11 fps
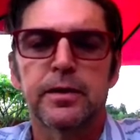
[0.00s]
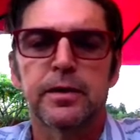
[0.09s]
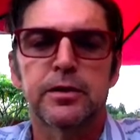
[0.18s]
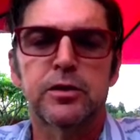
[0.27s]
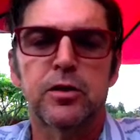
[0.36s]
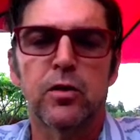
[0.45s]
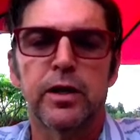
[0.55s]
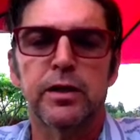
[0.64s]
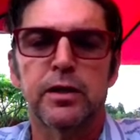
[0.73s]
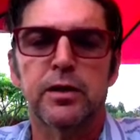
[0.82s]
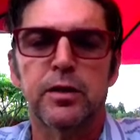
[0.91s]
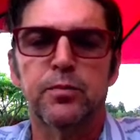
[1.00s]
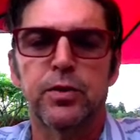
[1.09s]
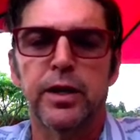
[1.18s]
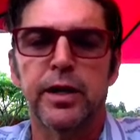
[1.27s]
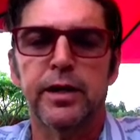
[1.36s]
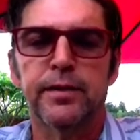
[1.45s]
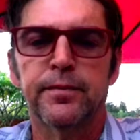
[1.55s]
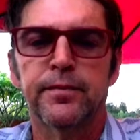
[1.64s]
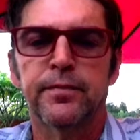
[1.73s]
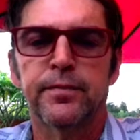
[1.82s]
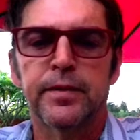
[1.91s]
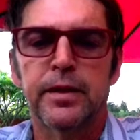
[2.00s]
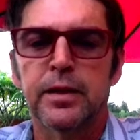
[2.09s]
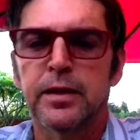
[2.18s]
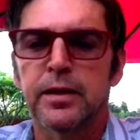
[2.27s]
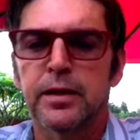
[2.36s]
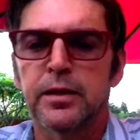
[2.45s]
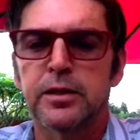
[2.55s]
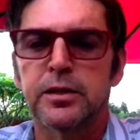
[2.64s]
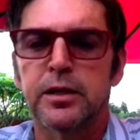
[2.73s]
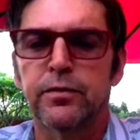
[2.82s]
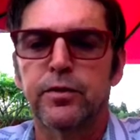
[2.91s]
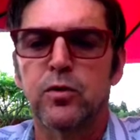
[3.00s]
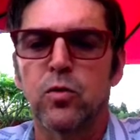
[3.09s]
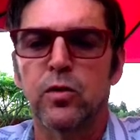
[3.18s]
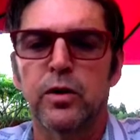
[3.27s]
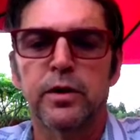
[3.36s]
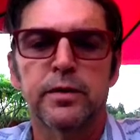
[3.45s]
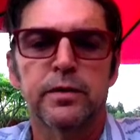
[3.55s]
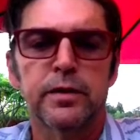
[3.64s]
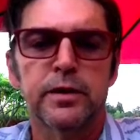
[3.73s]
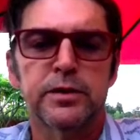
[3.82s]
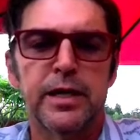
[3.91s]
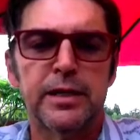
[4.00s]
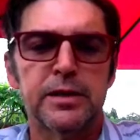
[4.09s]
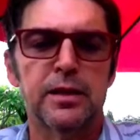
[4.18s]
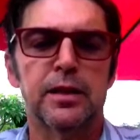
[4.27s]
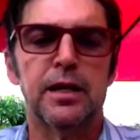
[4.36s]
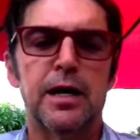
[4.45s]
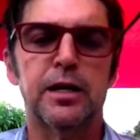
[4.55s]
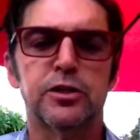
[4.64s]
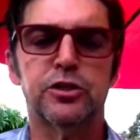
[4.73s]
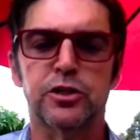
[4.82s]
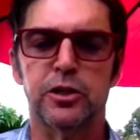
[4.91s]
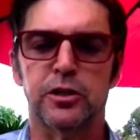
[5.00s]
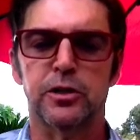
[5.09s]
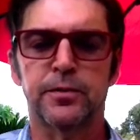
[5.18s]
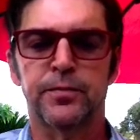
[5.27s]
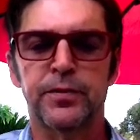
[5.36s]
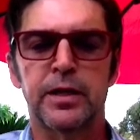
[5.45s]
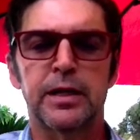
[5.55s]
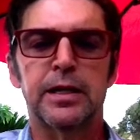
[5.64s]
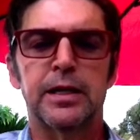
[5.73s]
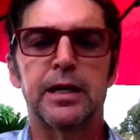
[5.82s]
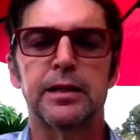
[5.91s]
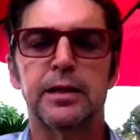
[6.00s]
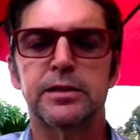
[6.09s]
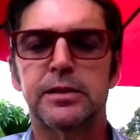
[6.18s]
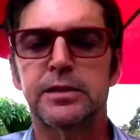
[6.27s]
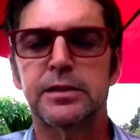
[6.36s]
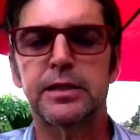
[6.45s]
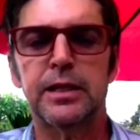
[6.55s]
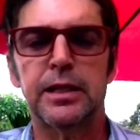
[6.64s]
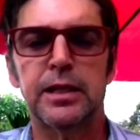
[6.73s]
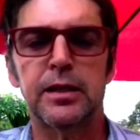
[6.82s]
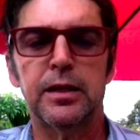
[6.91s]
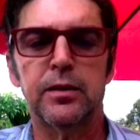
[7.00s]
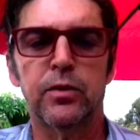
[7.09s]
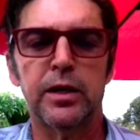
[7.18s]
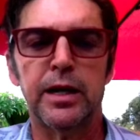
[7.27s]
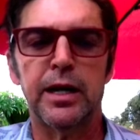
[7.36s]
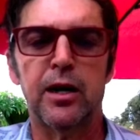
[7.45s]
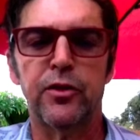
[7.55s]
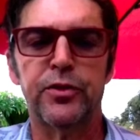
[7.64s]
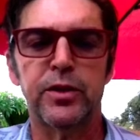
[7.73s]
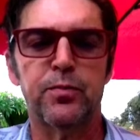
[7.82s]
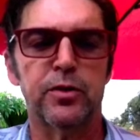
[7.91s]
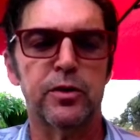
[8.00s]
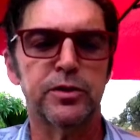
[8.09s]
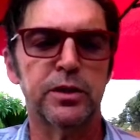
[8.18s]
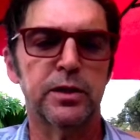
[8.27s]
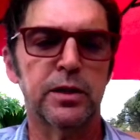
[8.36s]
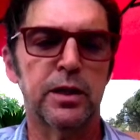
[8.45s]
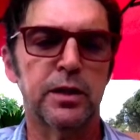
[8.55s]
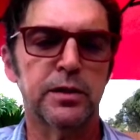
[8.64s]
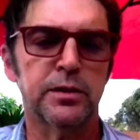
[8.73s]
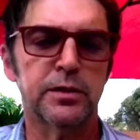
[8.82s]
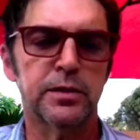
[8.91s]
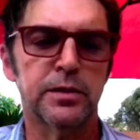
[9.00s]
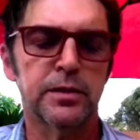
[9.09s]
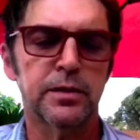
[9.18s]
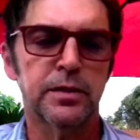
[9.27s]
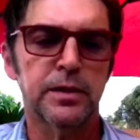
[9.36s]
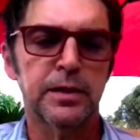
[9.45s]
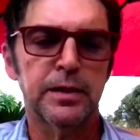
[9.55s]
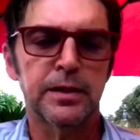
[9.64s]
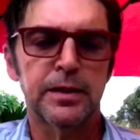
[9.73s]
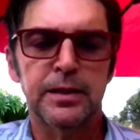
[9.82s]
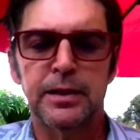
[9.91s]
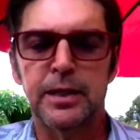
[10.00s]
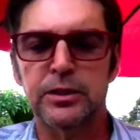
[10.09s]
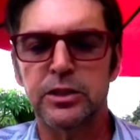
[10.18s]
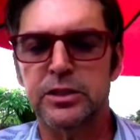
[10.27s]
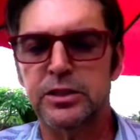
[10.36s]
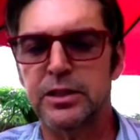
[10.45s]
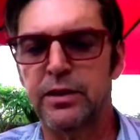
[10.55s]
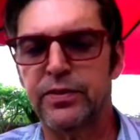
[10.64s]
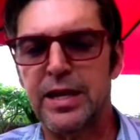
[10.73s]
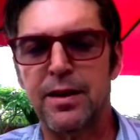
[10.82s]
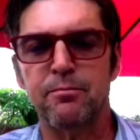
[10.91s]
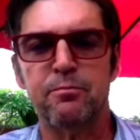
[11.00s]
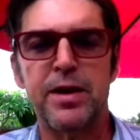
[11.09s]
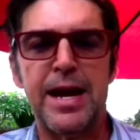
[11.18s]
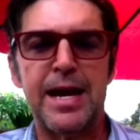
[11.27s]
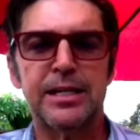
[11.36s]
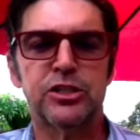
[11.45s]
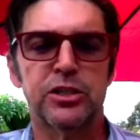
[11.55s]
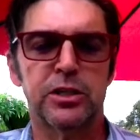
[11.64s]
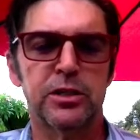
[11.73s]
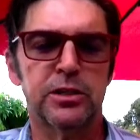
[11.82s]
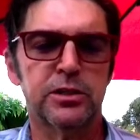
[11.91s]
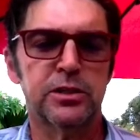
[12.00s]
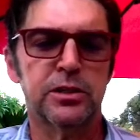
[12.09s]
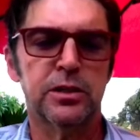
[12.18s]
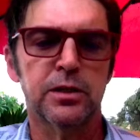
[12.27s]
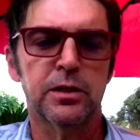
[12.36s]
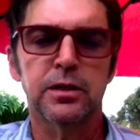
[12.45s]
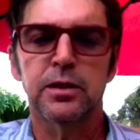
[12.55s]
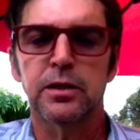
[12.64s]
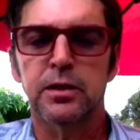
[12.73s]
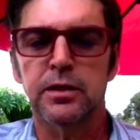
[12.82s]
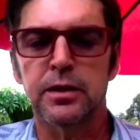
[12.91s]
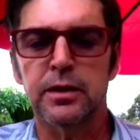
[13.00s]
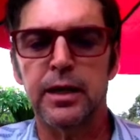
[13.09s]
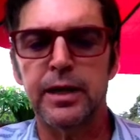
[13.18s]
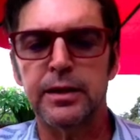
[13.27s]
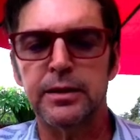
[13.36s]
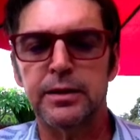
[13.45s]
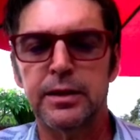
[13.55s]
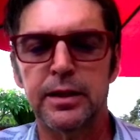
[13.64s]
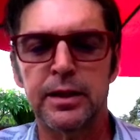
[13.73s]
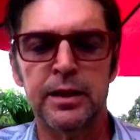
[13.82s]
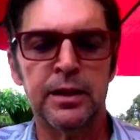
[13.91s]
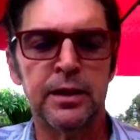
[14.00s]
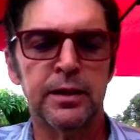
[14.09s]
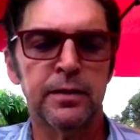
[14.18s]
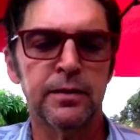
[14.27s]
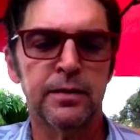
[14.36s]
Let's go ahead and click play. Let's give corn, because that's a lot of sugar. And let's see what a healthy person does, and just see if that matches the 19